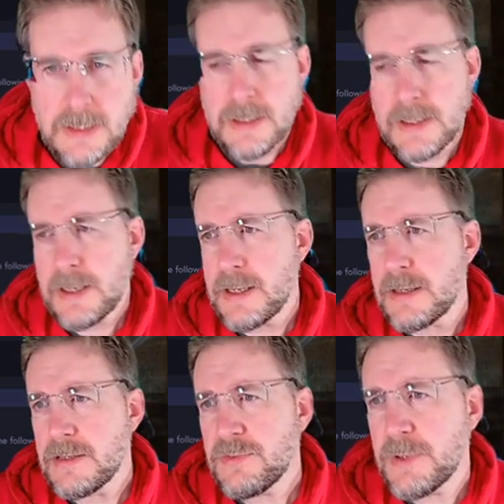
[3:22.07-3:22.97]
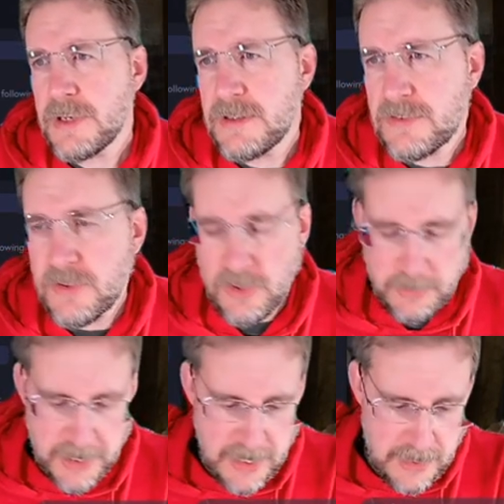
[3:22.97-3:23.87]
And this one is going to
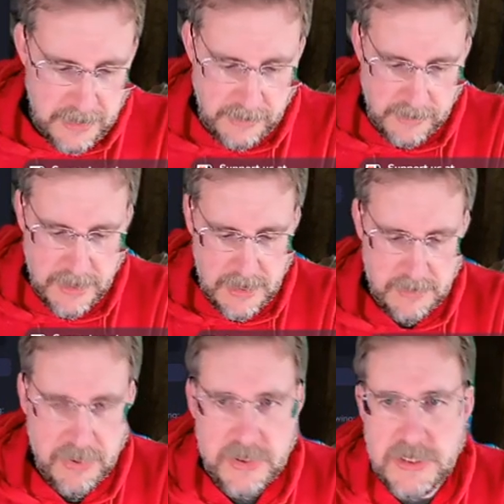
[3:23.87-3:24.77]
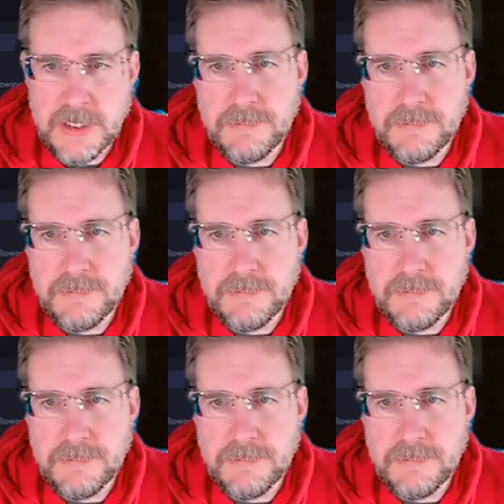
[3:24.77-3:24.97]
be Kalen, Kalen Porter.